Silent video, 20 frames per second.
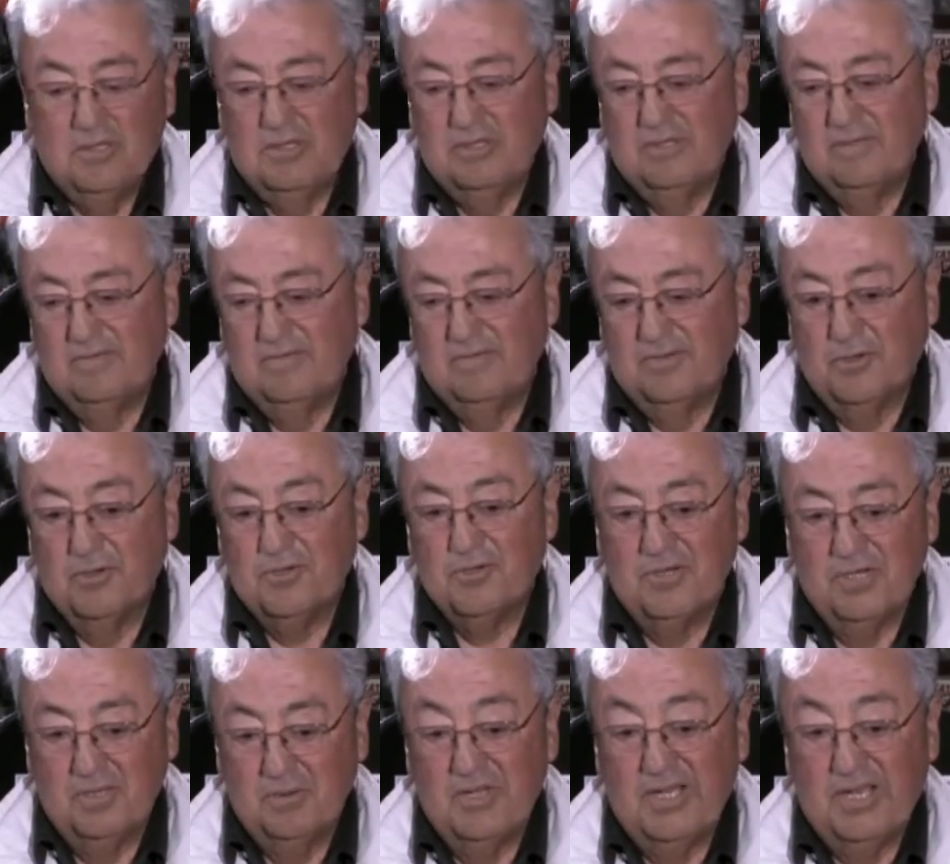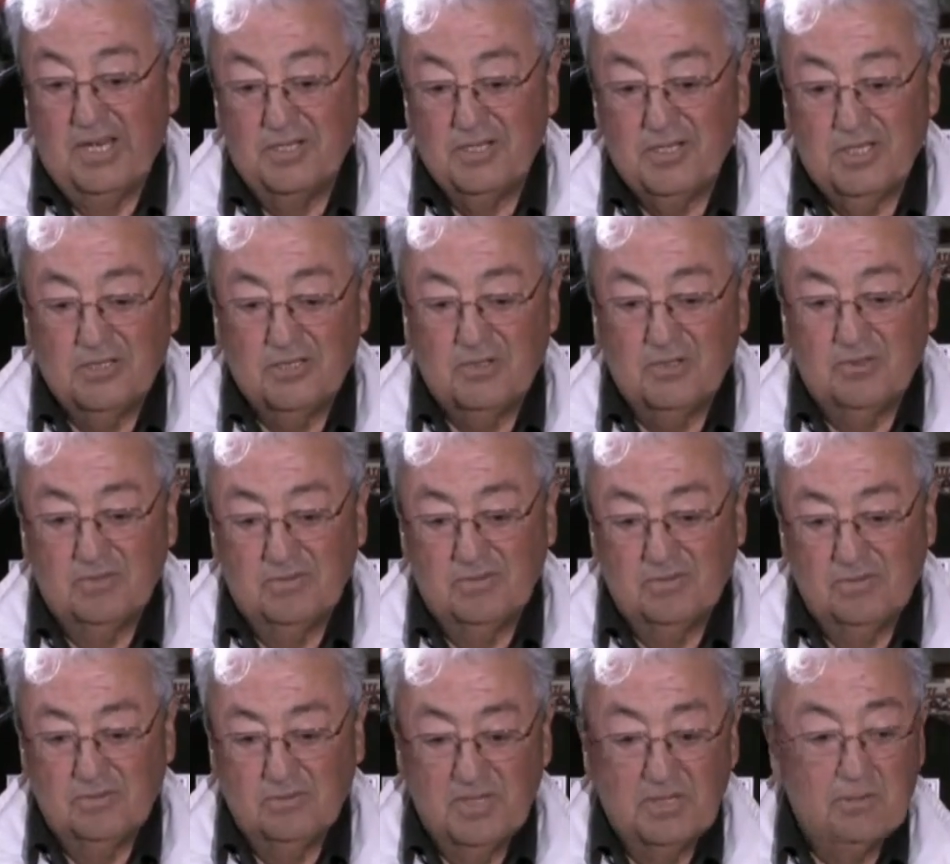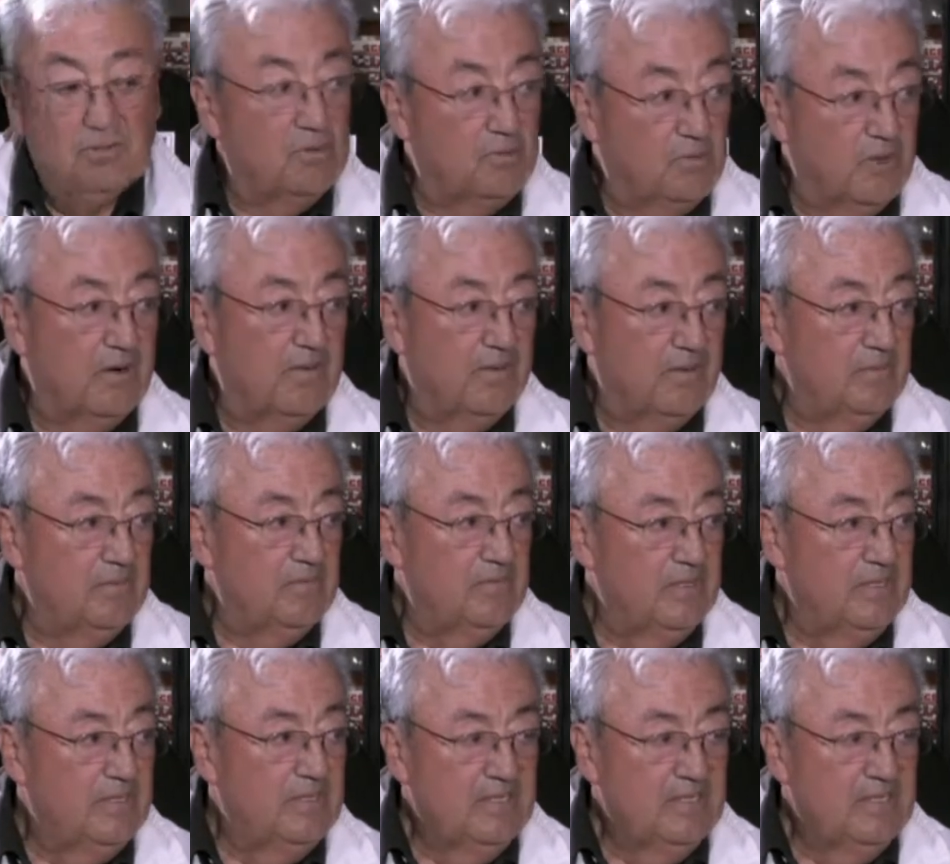and fortunately we got a chance to win with one of them,